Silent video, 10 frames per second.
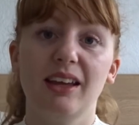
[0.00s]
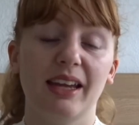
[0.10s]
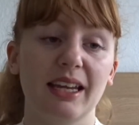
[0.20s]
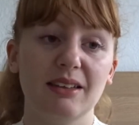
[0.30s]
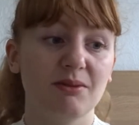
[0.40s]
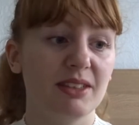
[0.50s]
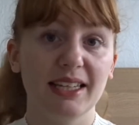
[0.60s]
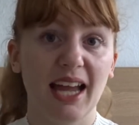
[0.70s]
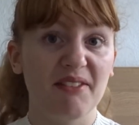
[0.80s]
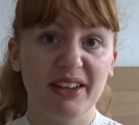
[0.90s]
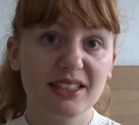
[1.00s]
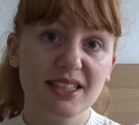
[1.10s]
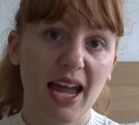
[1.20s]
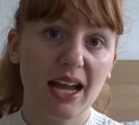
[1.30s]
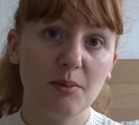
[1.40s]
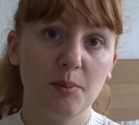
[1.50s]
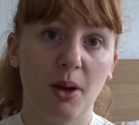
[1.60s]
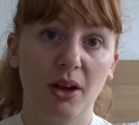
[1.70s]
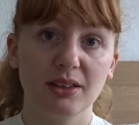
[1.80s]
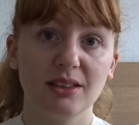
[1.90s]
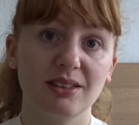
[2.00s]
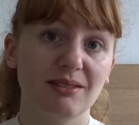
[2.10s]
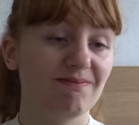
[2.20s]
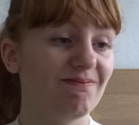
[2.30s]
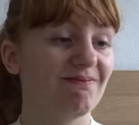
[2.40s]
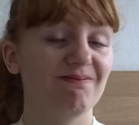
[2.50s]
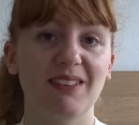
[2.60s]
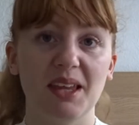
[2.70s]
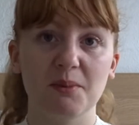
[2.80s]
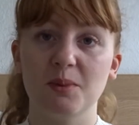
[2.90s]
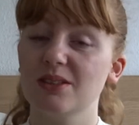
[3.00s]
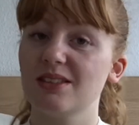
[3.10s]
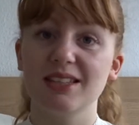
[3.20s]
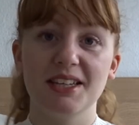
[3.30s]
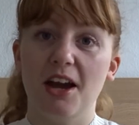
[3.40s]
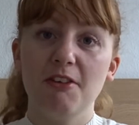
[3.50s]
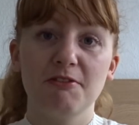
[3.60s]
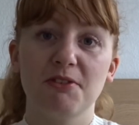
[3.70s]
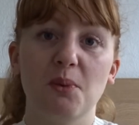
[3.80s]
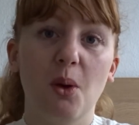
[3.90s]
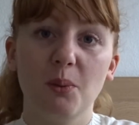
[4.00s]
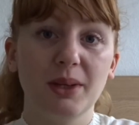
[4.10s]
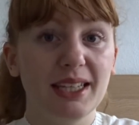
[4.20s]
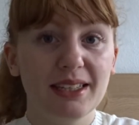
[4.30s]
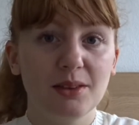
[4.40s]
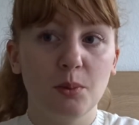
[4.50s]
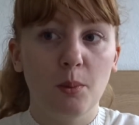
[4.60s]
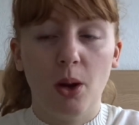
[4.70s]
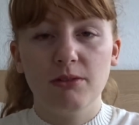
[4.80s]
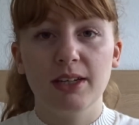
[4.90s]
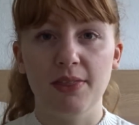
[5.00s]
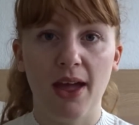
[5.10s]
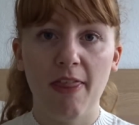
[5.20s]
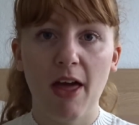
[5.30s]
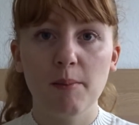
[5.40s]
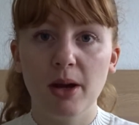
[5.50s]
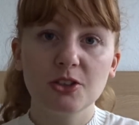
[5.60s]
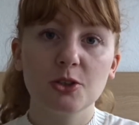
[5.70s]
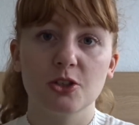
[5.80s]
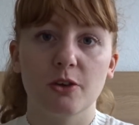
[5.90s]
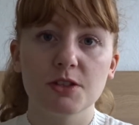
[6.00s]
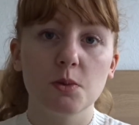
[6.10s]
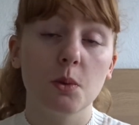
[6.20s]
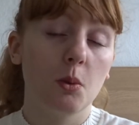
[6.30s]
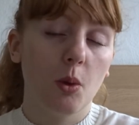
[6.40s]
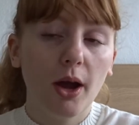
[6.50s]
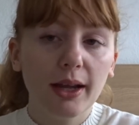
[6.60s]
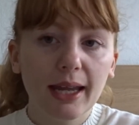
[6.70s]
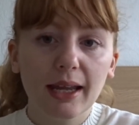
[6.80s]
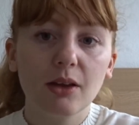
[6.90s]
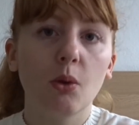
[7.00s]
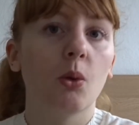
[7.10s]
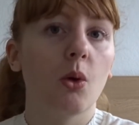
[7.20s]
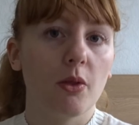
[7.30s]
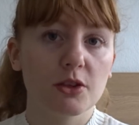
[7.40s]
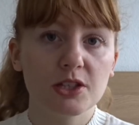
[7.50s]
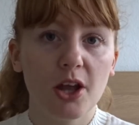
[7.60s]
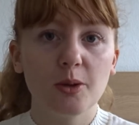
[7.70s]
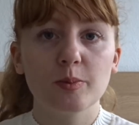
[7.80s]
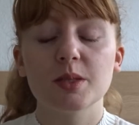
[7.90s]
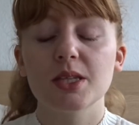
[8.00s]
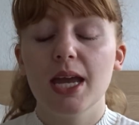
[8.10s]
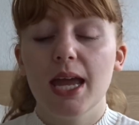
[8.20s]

It didn't have internet, but it was enough for what we needed. We weren't really there that much because obviously we were working or on the slopes.